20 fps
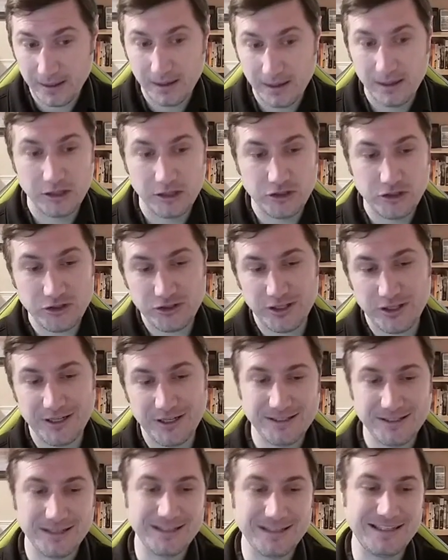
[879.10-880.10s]
Just that
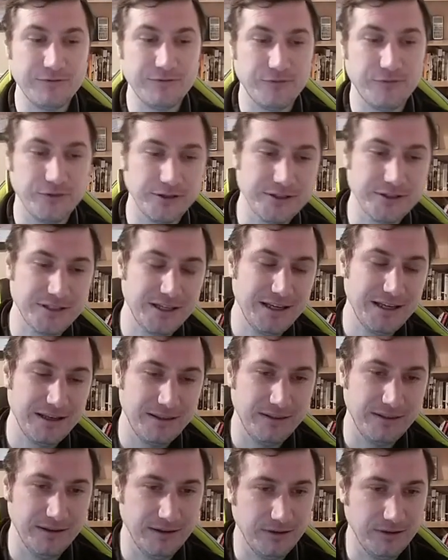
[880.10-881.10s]
it's different
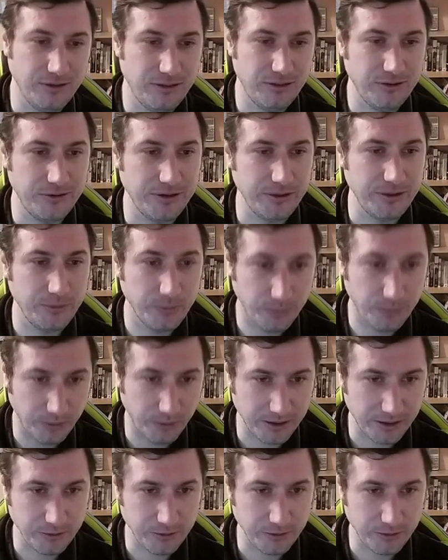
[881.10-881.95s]
than 31.